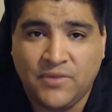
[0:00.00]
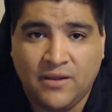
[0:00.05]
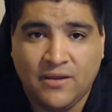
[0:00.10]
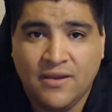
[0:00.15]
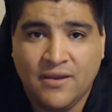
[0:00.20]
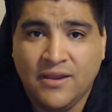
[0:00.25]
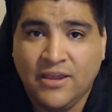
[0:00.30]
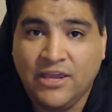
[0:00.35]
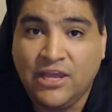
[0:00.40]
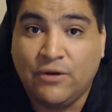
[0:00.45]

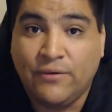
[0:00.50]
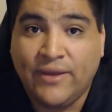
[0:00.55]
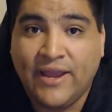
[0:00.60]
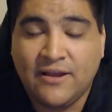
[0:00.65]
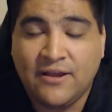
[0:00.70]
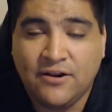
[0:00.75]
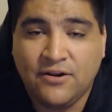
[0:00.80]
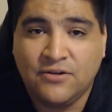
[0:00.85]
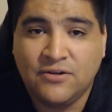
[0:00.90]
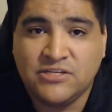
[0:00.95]
You know, he had
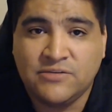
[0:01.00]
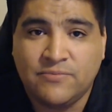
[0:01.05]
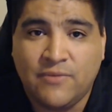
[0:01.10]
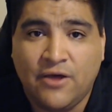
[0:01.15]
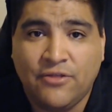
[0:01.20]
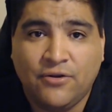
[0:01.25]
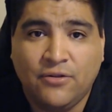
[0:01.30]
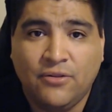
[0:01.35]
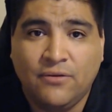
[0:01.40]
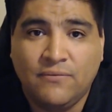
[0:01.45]
to do some
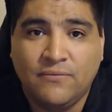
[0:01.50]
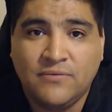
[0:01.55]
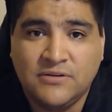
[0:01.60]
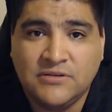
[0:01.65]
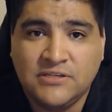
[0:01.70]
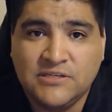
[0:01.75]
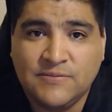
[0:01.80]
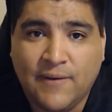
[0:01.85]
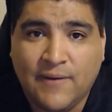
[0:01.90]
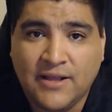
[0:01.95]
other
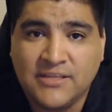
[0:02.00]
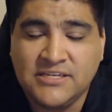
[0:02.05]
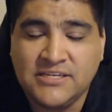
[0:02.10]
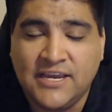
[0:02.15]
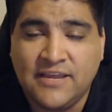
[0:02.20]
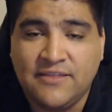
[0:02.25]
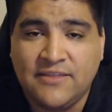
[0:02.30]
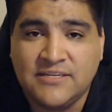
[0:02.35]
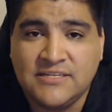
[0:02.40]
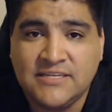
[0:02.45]
spots
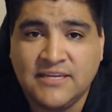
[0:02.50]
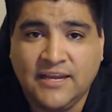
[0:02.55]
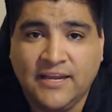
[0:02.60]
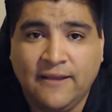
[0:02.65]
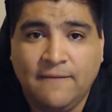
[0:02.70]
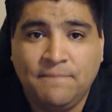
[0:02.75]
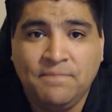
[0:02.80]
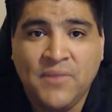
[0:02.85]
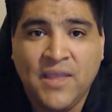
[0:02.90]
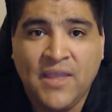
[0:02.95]
in the city,
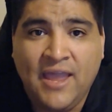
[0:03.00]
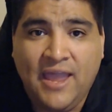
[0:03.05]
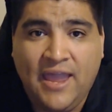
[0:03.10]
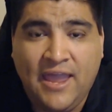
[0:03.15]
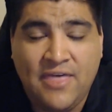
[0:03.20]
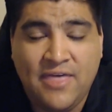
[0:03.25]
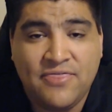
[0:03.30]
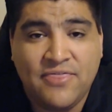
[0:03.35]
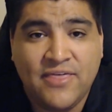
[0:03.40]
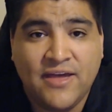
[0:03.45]

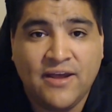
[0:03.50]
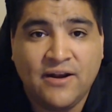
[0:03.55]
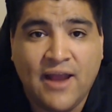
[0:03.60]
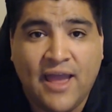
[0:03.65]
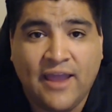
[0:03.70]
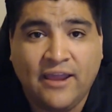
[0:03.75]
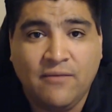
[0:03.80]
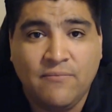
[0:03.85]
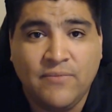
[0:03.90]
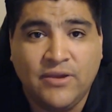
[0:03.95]
and then I
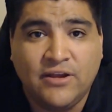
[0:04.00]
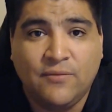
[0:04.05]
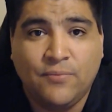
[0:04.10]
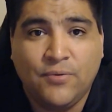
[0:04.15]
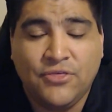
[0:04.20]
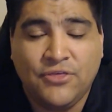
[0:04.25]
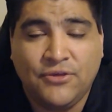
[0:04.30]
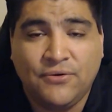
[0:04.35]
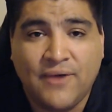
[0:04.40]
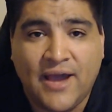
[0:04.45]
can meet up
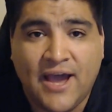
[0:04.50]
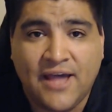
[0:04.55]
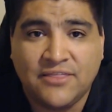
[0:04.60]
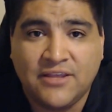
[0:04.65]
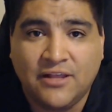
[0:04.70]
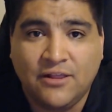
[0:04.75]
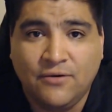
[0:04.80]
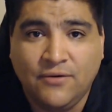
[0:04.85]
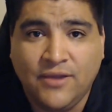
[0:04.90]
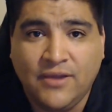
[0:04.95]
with you at
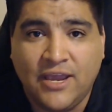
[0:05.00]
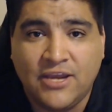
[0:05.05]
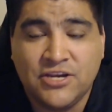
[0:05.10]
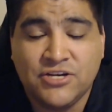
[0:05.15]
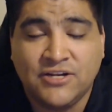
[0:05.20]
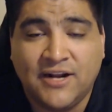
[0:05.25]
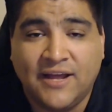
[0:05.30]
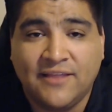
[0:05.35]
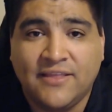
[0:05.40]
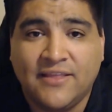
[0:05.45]
that location
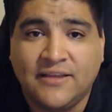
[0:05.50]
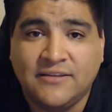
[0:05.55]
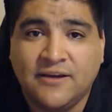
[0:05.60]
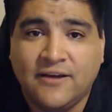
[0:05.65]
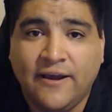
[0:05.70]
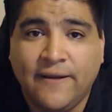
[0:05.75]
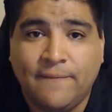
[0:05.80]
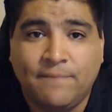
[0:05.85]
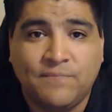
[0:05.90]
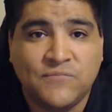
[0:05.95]
at that
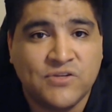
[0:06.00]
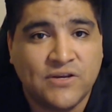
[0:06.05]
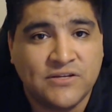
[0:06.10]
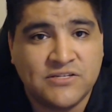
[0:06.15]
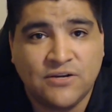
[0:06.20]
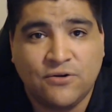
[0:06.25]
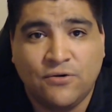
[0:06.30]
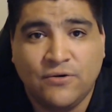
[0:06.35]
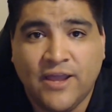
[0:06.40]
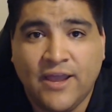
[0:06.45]
time. So I
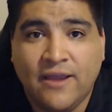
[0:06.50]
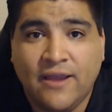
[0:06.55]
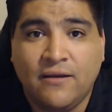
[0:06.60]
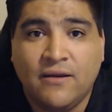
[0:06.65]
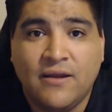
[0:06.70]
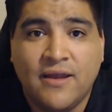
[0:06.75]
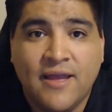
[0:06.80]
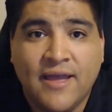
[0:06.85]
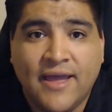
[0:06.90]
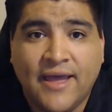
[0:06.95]
said, okay,
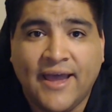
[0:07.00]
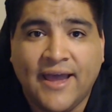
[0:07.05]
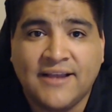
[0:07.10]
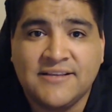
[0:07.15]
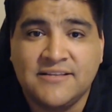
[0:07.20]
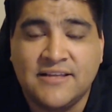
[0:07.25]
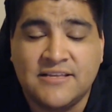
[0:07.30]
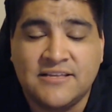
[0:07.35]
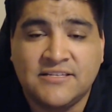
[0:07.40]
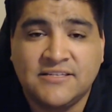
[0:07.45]

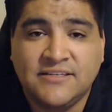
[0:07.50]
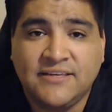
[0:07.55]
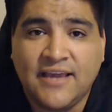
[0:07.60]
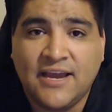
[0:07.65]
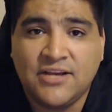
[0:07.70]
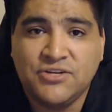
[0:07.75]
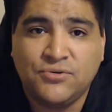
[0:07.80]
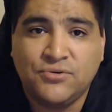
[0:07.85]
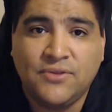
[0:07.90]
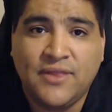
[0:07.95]
excellent.
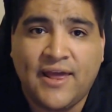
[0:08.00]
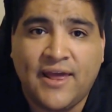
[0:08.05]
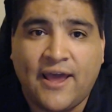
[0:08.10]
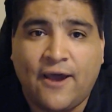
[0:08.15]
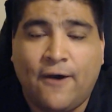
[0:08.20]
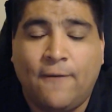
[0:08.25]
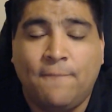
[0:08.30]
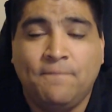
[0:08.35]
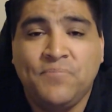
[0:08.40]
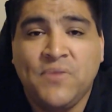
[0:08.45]
Scheduled that
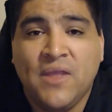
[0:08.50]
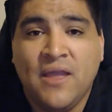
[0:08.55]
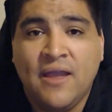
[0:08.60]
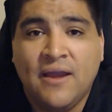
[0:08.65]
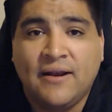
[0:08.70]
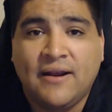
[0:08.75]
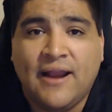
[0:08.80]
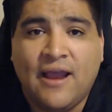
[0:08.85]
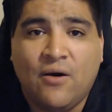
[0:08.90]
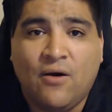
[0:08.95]
out.
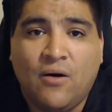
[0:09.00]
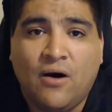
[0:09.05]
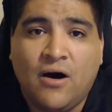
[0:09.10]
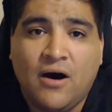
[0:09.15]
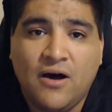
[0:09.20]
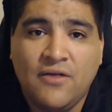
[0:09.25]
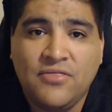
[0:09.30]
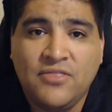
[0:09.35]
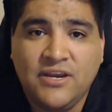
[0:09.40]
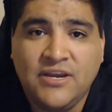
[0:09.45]
Now,
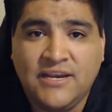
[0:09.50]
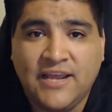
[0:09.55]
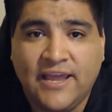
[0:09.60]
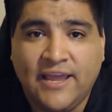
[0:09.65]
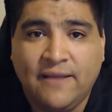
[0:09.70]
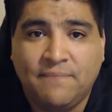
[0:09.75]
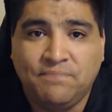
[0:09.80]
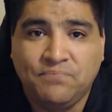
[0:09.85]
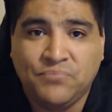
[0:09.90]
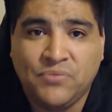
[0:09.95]
on the
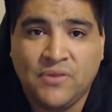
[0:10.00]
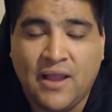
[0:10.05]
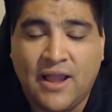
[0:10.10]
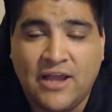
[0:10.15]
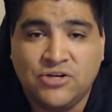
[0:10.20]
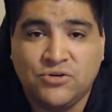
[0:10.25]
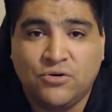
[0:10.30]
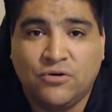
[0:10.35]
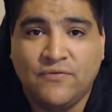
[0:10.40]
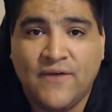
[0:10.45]
date, I
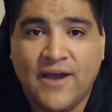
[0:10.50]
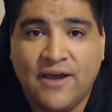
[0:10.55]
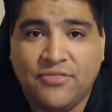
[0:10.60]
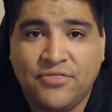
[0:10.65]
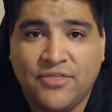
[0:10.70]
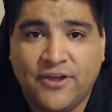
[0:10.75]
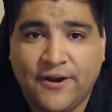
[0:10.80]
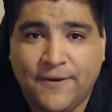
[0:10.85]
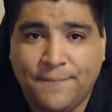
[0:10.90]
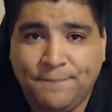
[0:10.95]
drove out
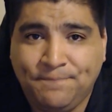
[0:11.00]
there,